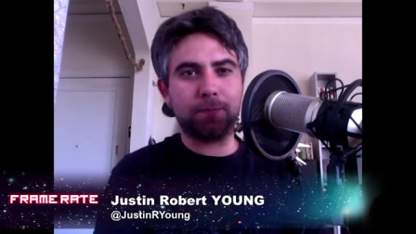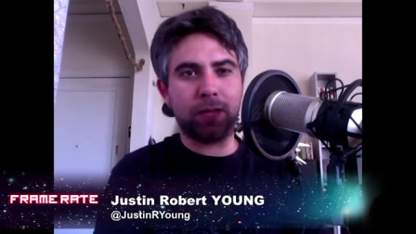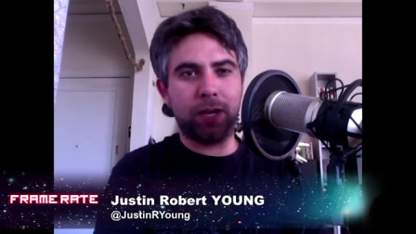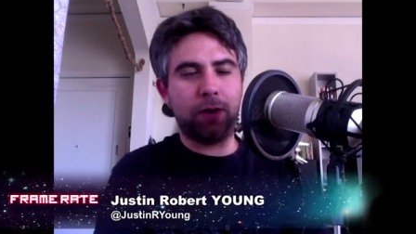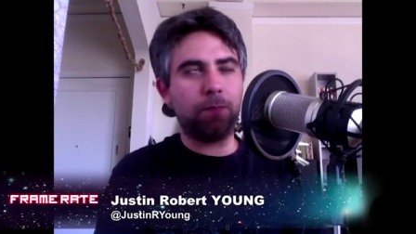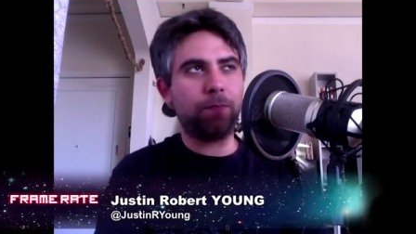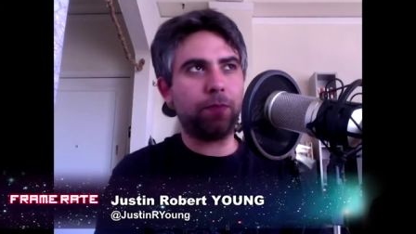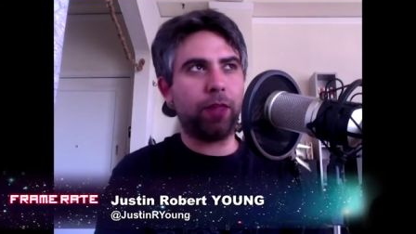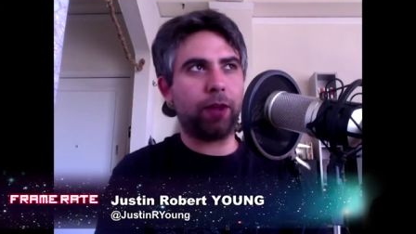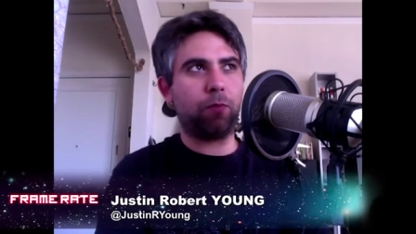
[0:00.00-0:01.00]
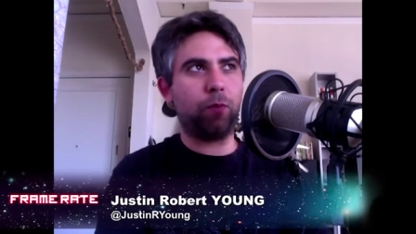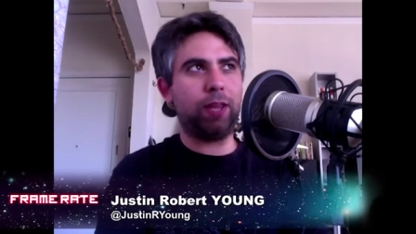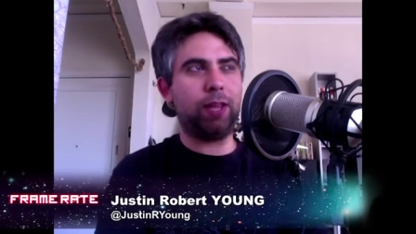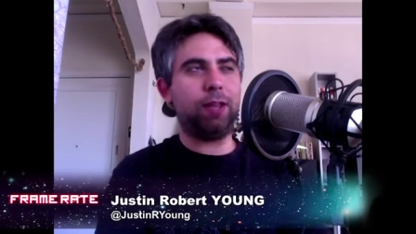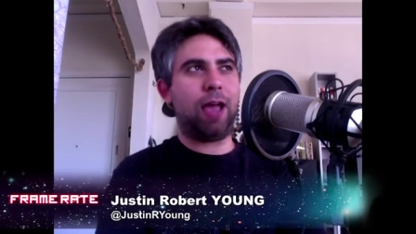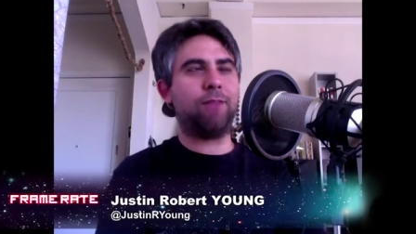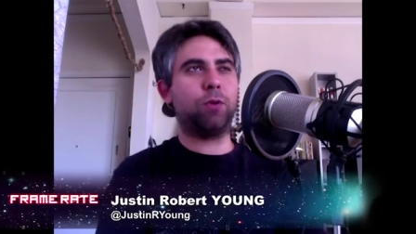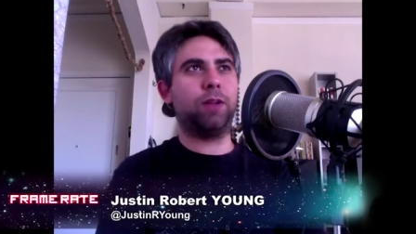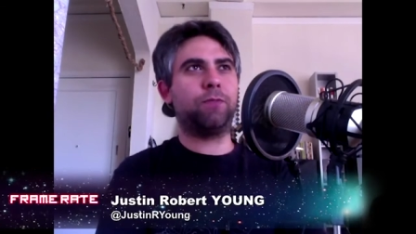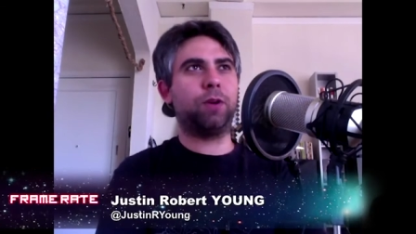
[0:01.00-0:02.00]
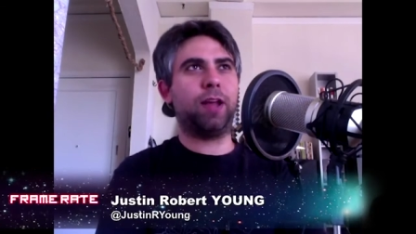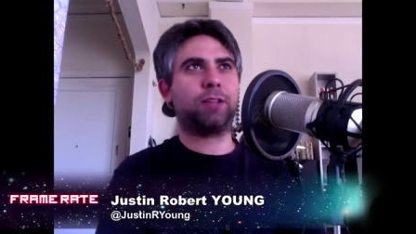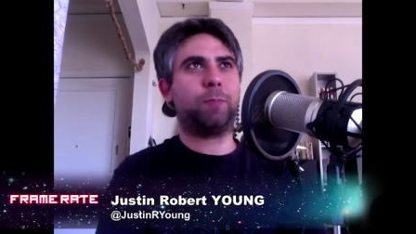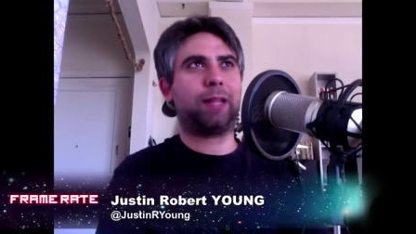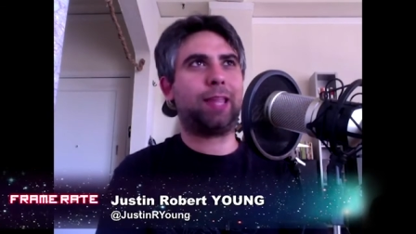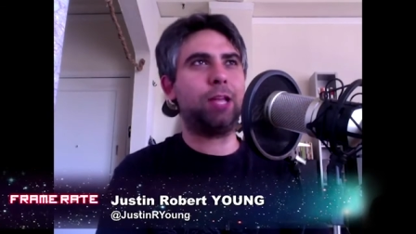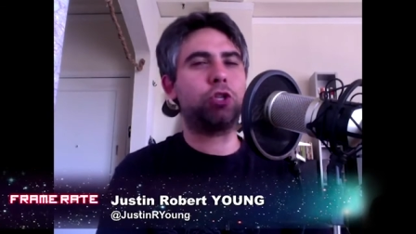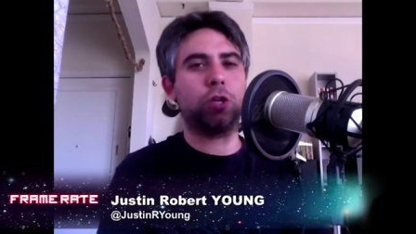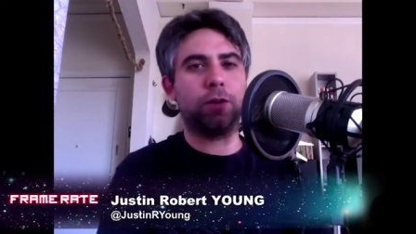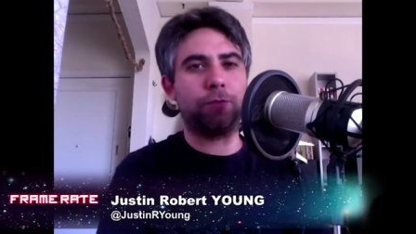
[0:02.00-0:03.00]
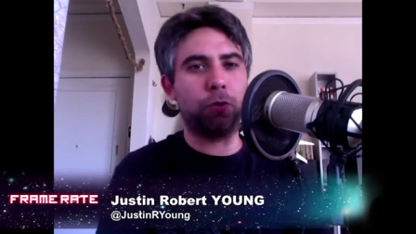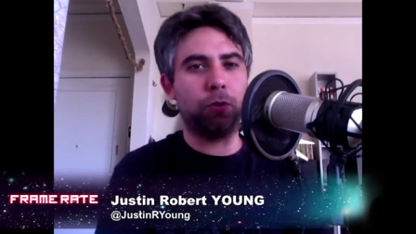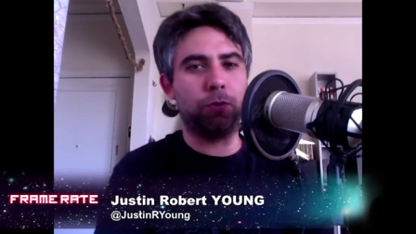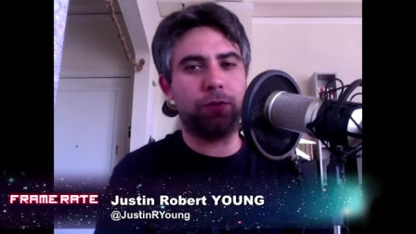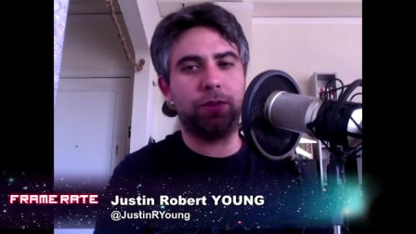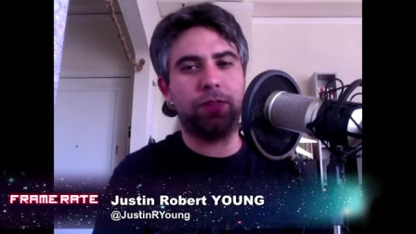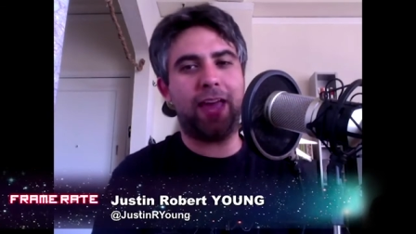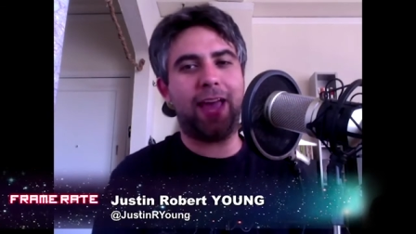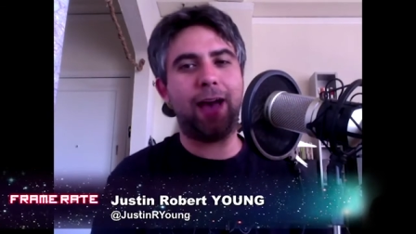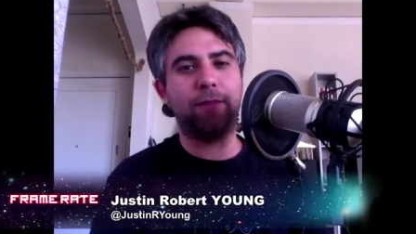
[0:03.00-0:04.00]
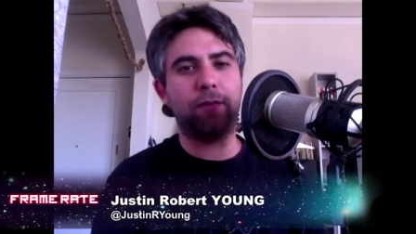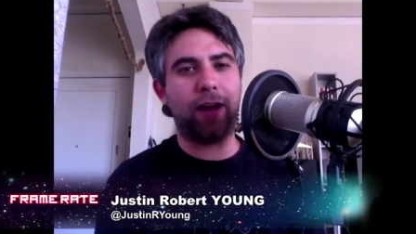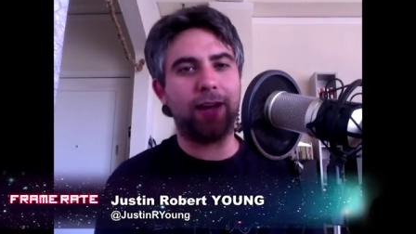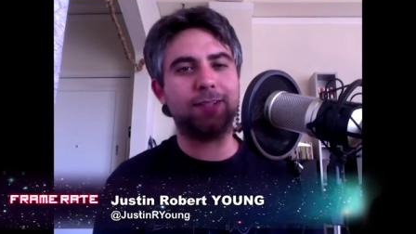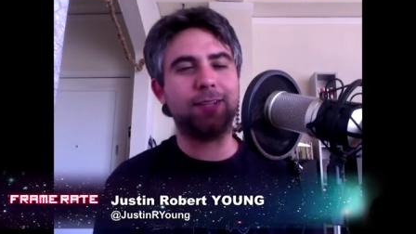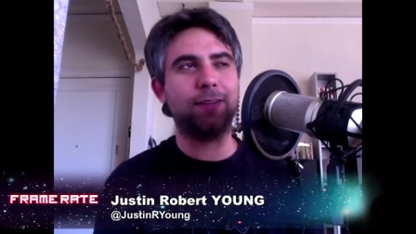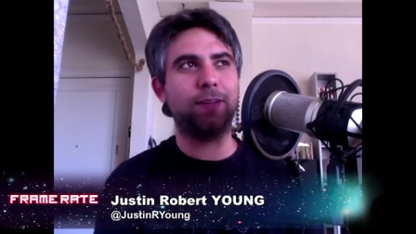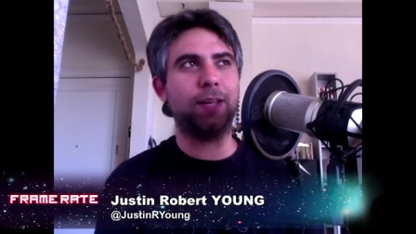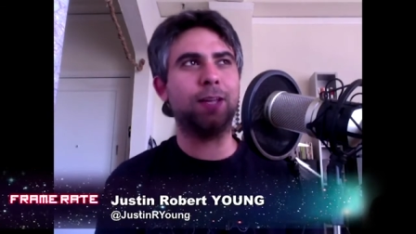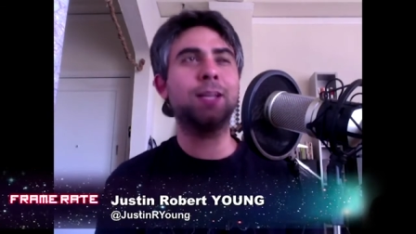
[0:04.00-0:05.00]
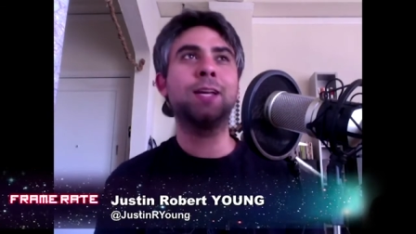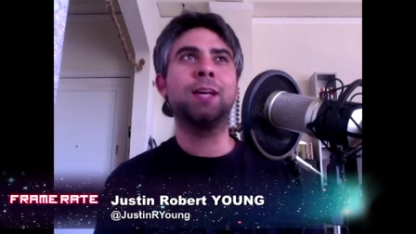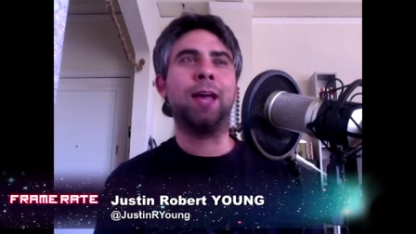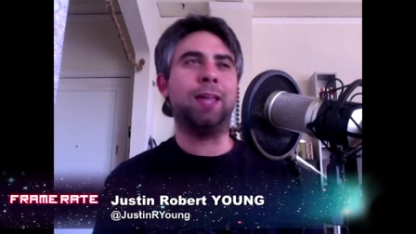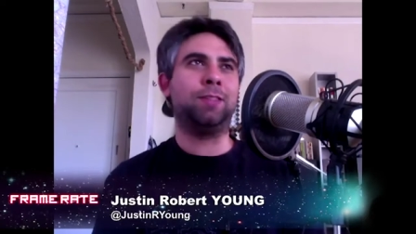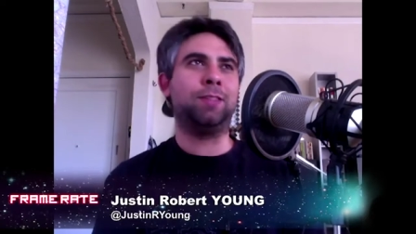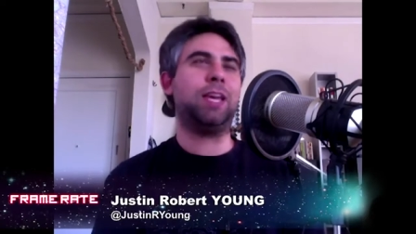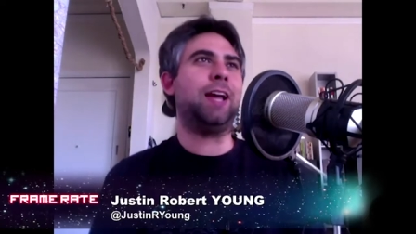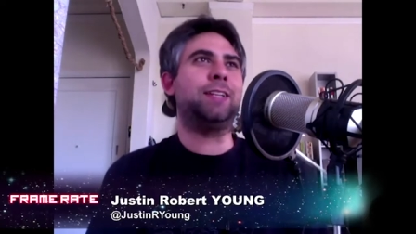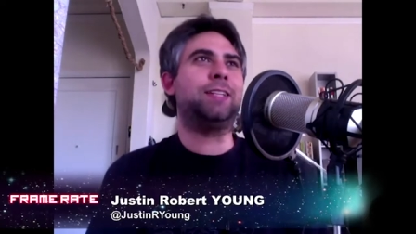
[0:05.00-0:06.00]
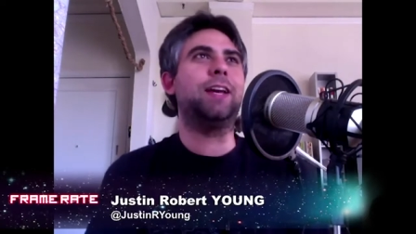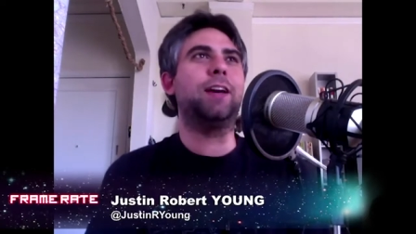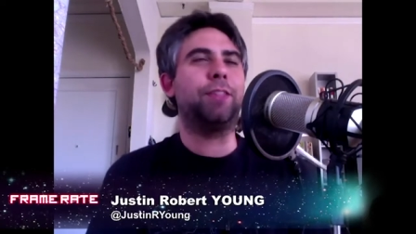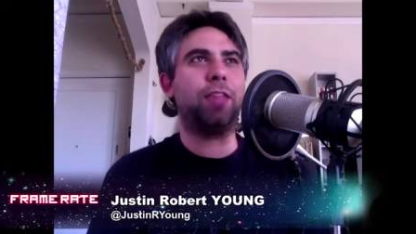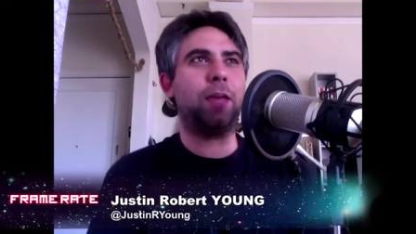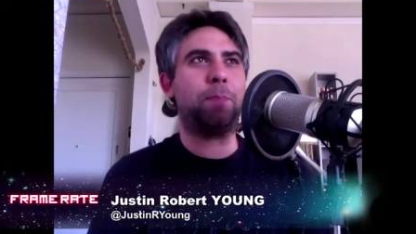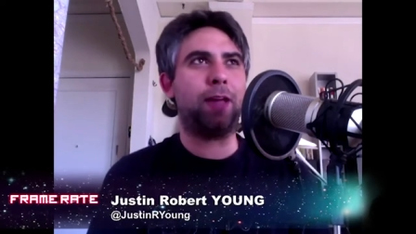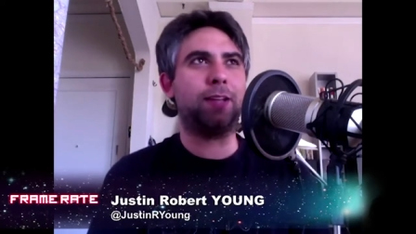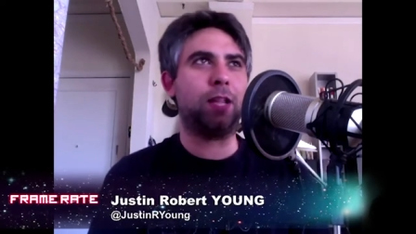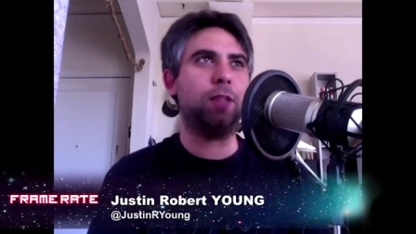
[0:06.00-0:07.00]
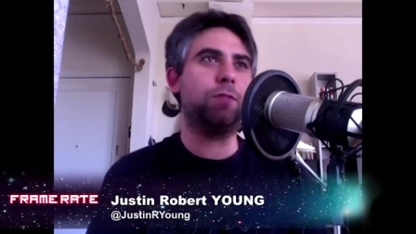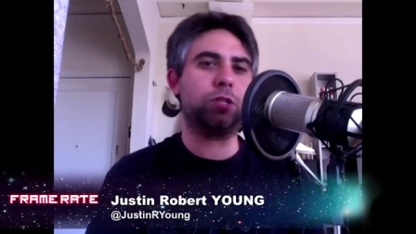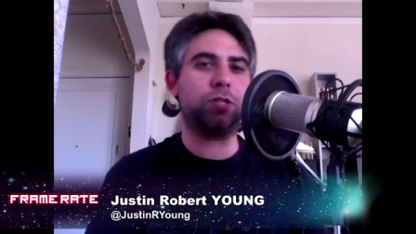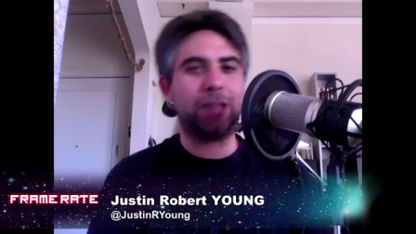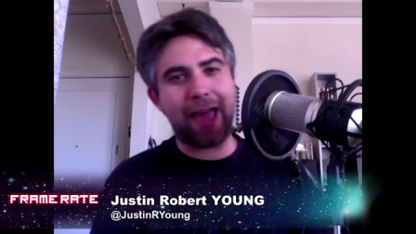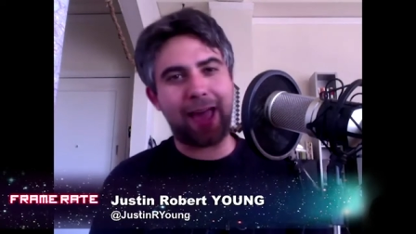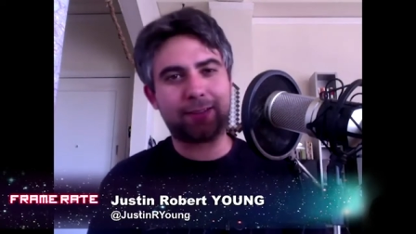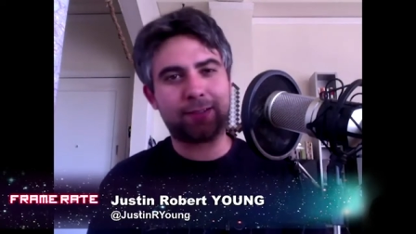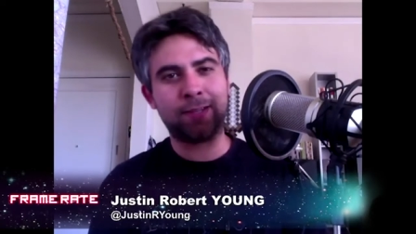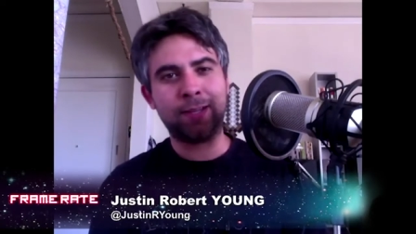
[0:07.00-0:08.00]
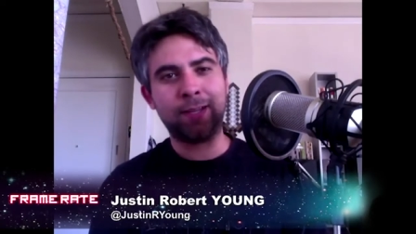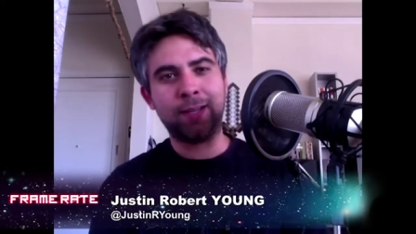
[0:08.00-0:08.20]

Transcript: You know, like we have a different expectation of Hulu than they have of ITV, and the idea that they pay a television tax